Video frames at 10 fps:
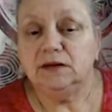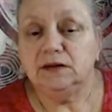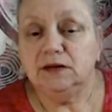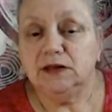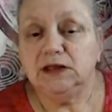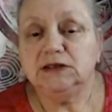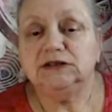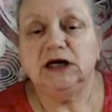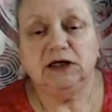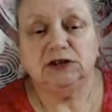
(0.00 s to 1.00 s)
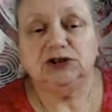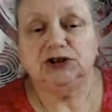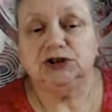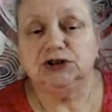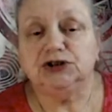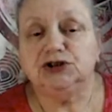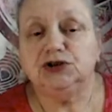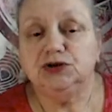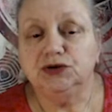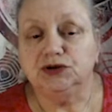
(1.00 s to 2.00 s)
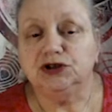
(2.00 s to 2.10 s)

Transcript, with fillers: These actions could